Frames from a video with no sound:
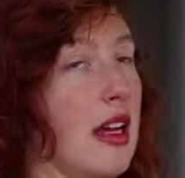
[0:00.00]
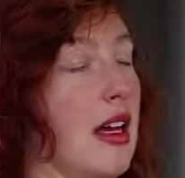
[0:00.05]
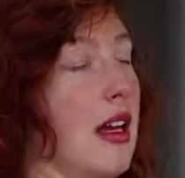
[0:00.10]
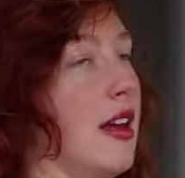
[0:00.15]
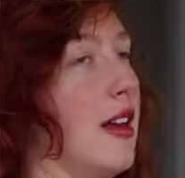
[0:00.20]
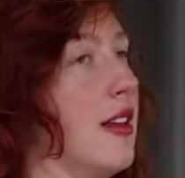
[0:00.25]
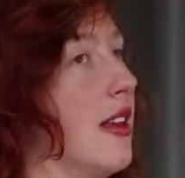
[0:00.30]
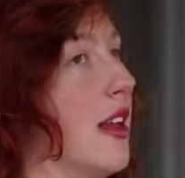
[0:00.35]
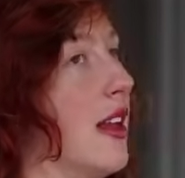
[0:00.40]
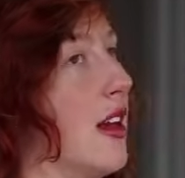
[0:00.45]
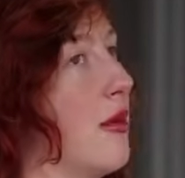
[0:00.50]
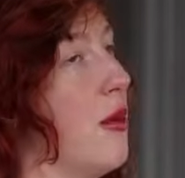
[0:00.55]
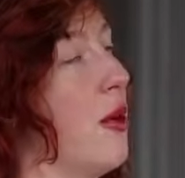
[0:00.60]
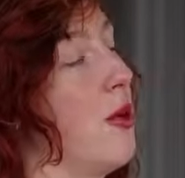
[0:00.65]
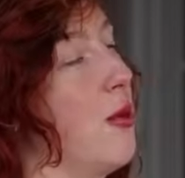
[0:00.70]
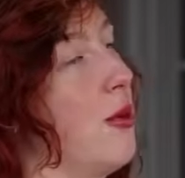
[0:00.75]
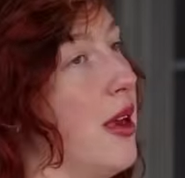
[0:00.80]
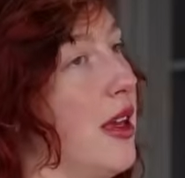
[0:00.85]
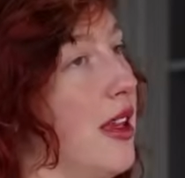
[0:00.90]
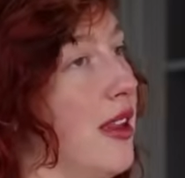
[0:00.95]
And then I'm
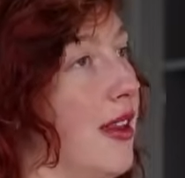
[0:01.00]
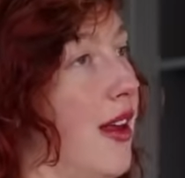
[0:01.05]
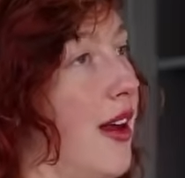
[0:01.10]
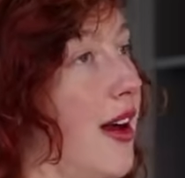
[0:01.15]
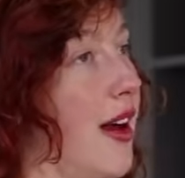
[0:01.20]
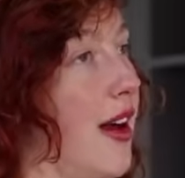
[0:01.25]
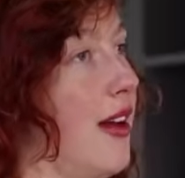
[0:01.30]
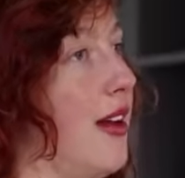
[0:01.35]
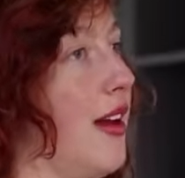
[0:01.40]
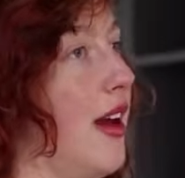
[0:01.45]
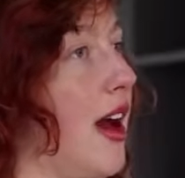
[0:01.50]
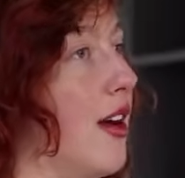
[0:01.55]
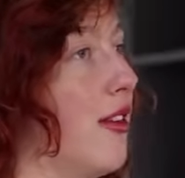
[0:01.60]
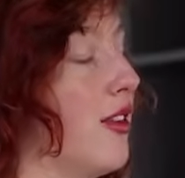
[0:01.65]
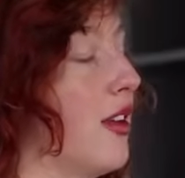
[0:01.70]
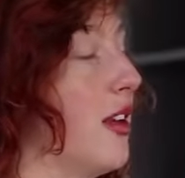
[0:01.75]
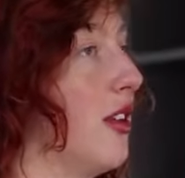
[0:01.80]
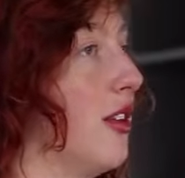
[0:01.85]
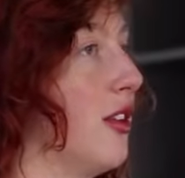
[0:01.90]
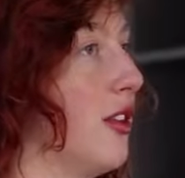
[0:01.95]
hoping that
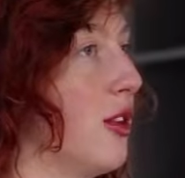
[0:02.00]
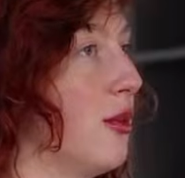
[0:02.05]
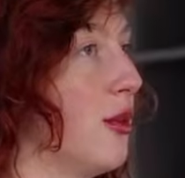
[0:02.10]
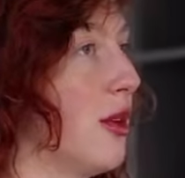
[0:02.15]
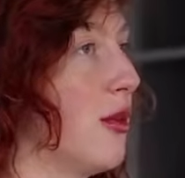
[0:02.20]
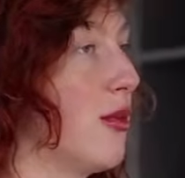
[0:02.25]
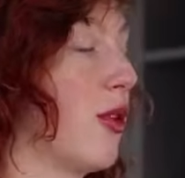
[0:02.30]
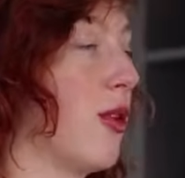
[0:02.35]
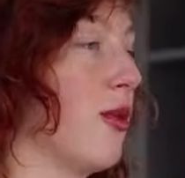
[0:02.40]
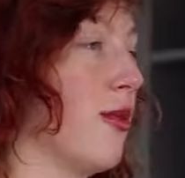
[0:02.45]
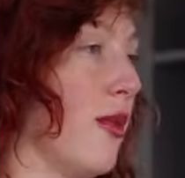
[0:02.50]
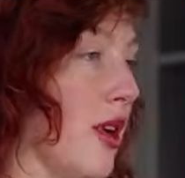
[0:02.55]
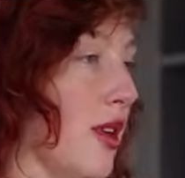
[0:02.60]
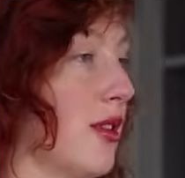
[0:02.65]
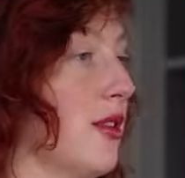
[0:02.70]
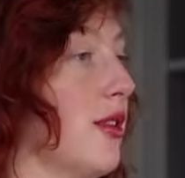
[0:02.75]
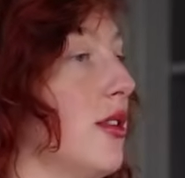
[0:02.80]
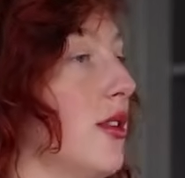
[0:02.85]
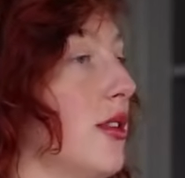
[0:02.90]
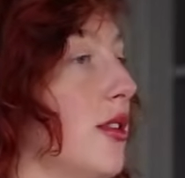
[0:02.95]
having a little bit more
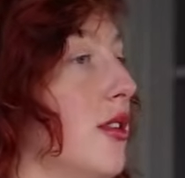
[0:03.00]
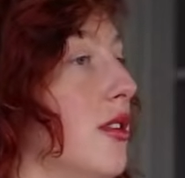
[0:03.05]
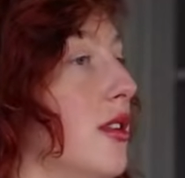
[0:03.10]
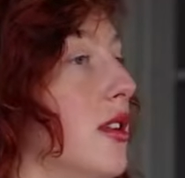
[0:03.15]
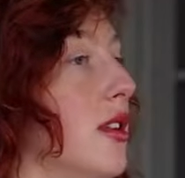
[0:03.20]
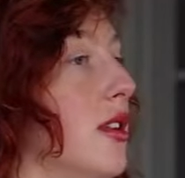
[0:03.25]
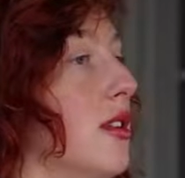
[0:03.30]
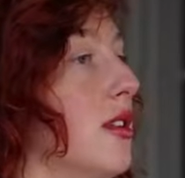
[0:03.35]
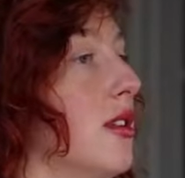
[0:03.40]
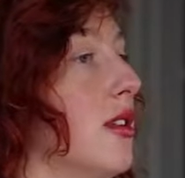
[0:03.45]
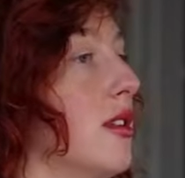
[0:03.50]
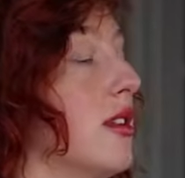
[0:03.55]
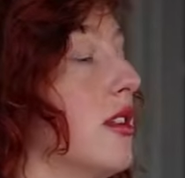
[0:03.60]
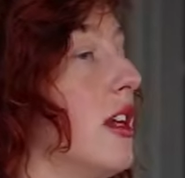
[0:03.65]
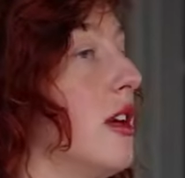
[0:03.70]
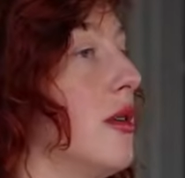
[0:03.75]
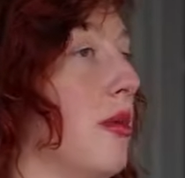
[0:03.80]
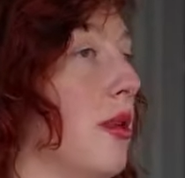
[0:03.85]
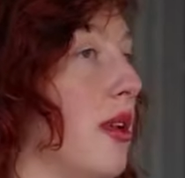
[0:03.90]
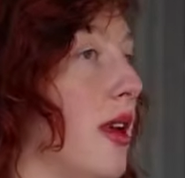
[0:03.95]
muscle to
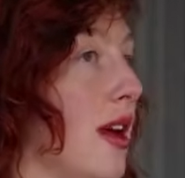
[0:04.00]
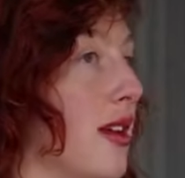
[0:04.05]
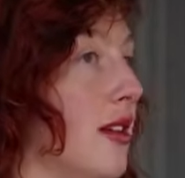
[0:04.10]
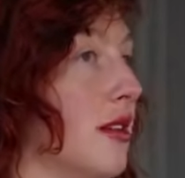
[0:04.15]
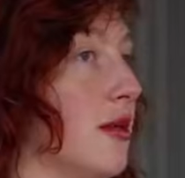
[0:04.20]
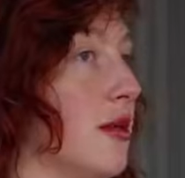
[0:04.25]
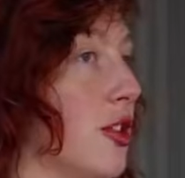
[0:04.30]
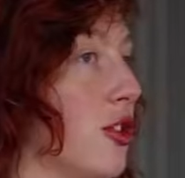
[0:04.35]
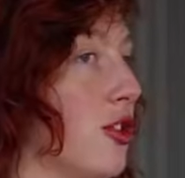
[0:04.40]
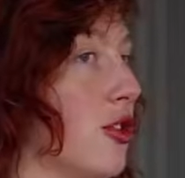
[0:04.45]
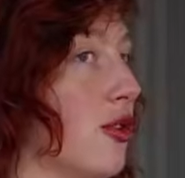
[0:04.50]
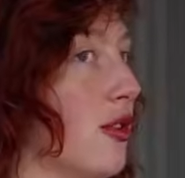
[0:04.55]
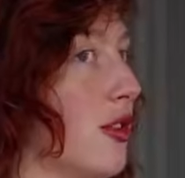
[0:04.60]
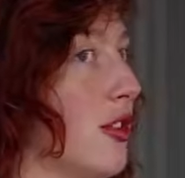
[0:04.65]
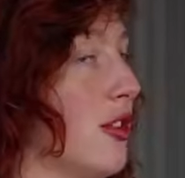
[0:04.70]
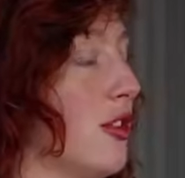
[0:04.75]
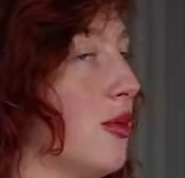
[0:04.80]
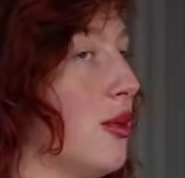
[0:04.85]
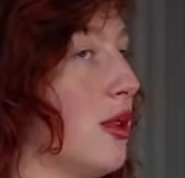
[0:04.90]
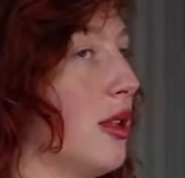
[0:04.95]
stabilize my
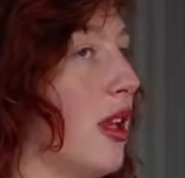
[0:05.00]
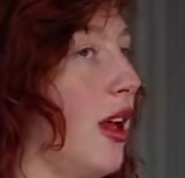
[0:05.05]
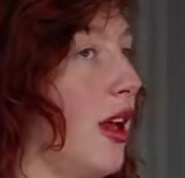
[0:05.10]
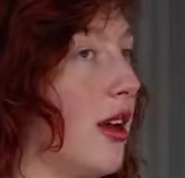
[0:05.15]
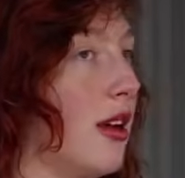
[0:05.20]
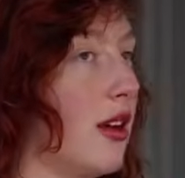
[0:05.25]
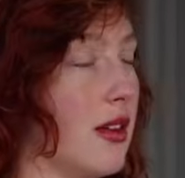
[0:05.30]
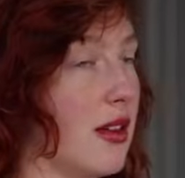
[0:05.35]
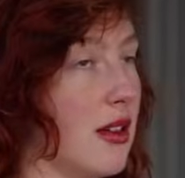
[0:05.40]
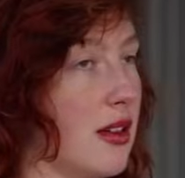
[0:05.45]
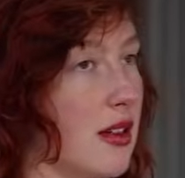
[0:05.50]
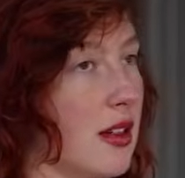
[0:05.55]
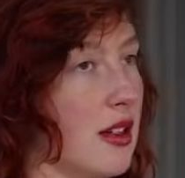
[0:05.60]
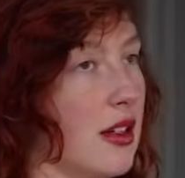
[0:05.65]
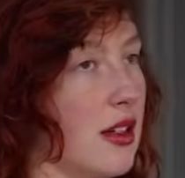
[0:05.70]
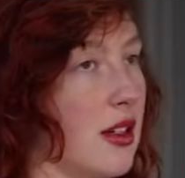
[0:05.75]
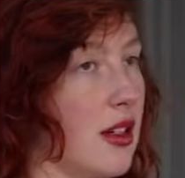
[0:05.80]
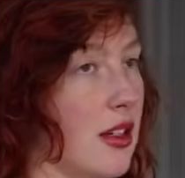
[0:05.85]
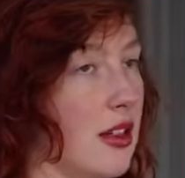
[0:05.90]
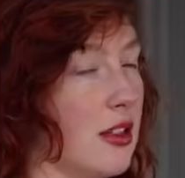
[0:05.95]
shoulders would like
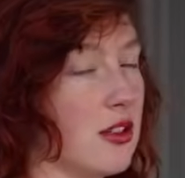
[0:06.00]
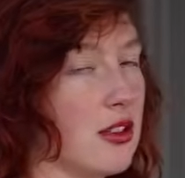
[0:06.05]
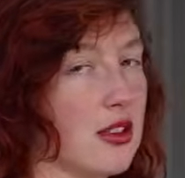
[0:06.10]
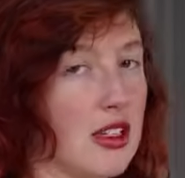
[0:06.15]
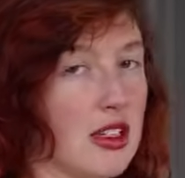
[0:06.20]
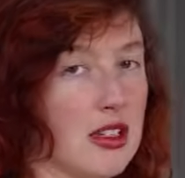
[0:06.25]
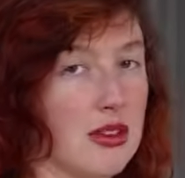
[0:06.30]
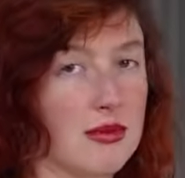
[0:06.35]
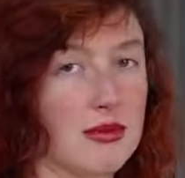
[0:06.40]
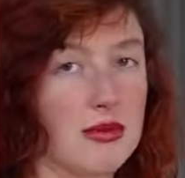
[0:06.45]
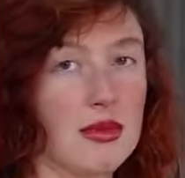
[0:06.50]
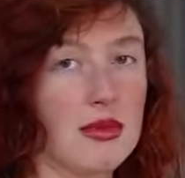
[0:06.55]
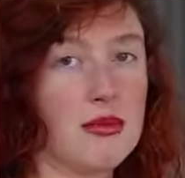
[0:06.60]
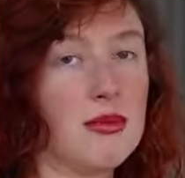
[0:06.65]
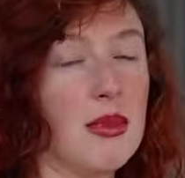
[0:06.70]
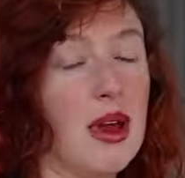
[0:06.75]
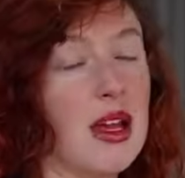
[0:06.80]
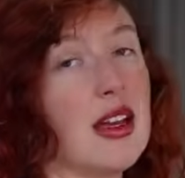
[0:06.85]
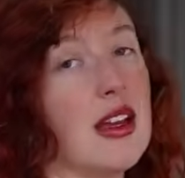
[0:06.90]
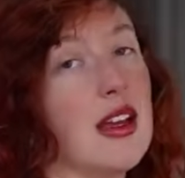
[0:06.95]
just
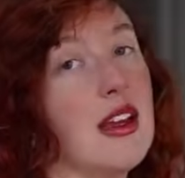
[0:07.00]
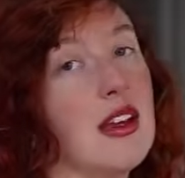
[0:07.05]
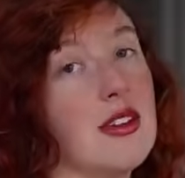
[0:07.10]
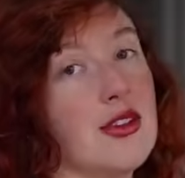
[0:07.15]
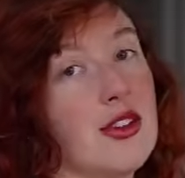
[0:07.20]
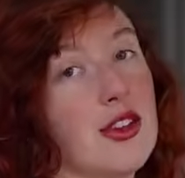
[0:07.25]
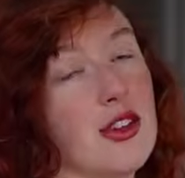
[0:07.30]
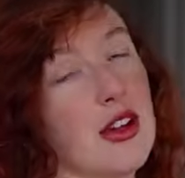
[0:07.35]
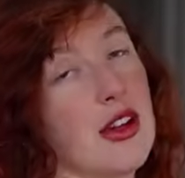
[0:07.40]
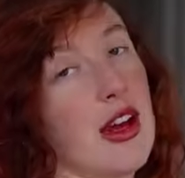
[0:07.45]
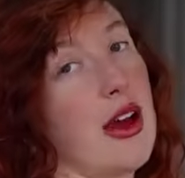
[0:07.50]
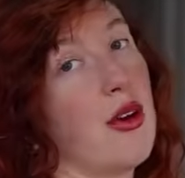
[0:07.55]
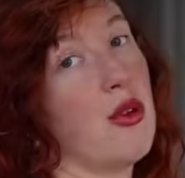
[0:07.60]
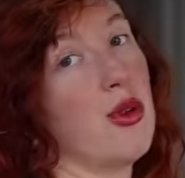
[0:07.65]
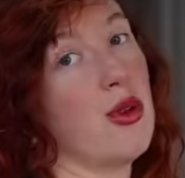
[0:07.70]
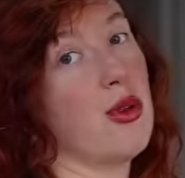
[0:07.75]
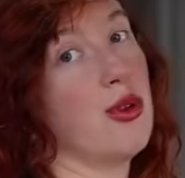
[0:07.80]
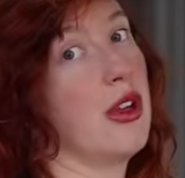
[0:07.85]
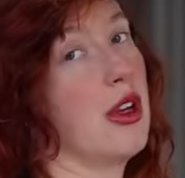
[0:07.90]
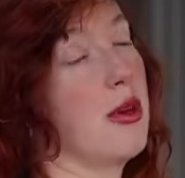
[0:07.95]
make it easier to
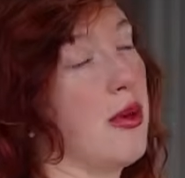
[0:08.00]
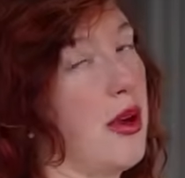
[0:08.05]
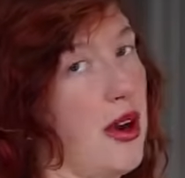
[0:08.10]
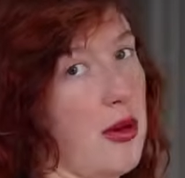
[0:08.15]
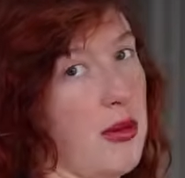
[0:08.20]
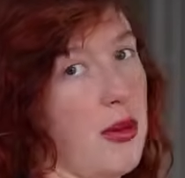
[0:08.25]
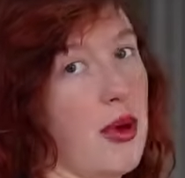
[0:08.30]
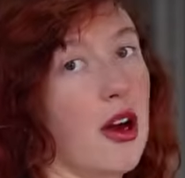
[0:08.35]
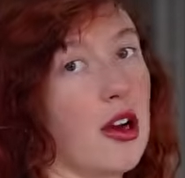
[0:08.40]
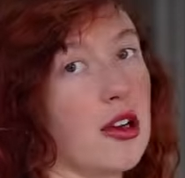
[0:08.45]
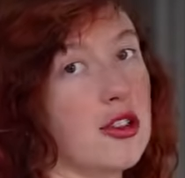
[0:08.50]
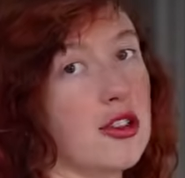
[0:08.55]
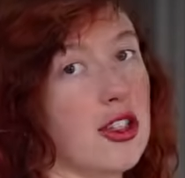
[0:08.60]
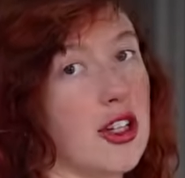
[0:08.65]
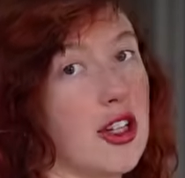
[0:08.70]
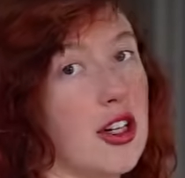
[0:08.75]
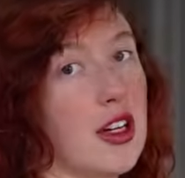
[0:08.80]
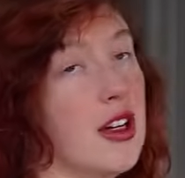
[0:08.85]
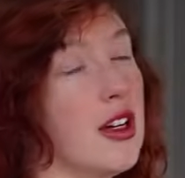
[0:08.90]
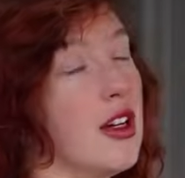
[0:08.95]
hold a better
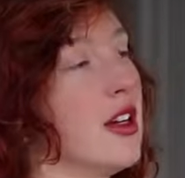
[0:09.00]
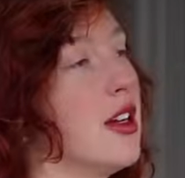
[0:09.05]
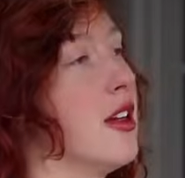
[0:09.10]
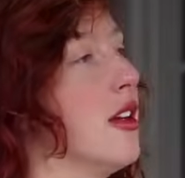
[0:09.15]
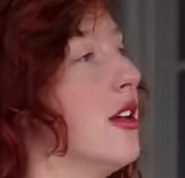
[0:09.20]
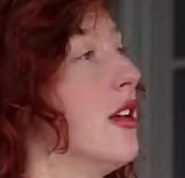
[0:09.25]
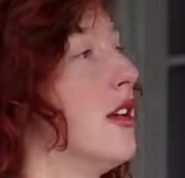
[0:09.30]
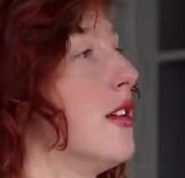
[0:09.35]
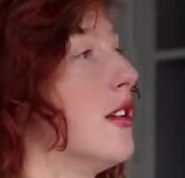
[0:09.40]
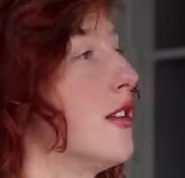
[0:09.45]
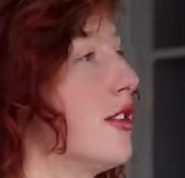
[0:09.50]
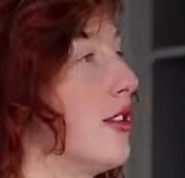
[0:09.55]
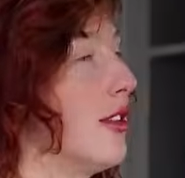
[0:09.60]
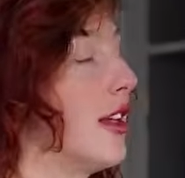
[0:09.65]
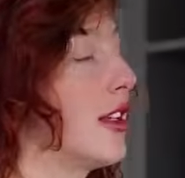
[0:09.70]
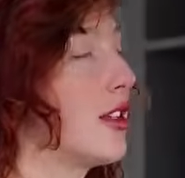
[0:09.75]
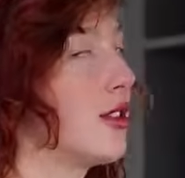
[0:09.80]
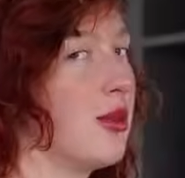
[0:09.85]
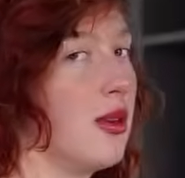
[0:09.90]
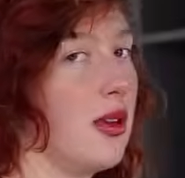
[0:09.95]
posture. So
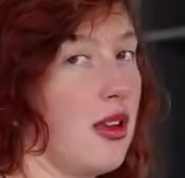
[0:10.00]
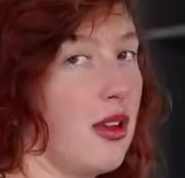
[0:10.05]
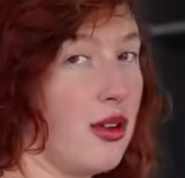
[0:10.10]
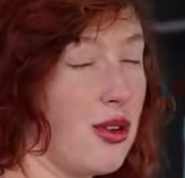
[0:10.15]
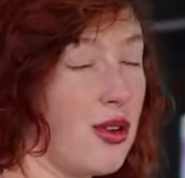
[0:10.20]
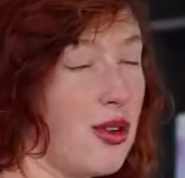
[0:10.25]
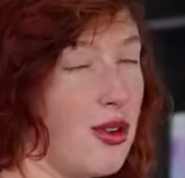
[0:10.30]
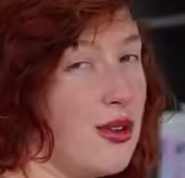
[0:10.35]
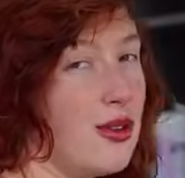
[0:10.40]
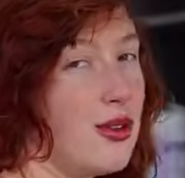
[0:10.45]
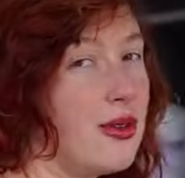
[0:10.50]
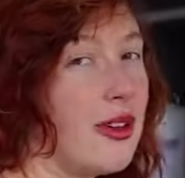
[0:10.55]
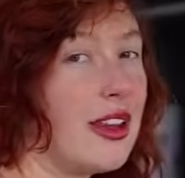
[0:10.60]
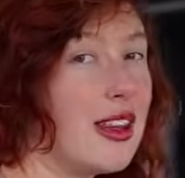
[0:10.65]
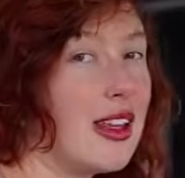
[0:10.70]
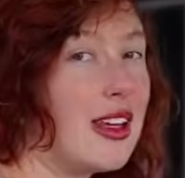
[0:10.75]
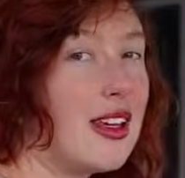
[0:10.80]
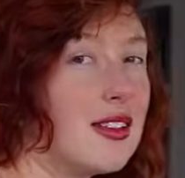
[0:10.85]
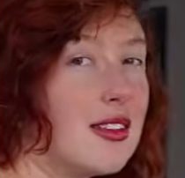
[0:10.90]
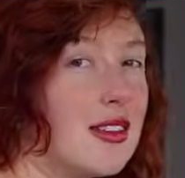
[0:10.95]
that's really the goal with
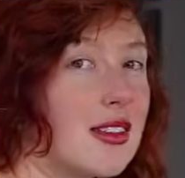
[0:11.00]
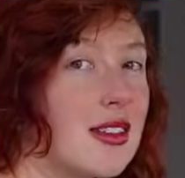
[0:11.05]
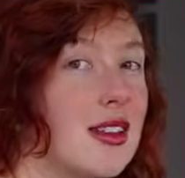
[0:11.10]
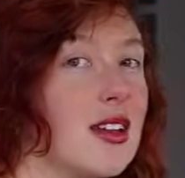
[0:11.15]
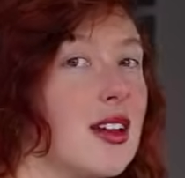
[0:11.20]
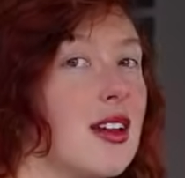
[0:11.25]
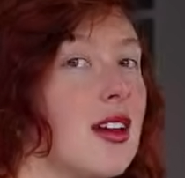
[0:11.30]
these.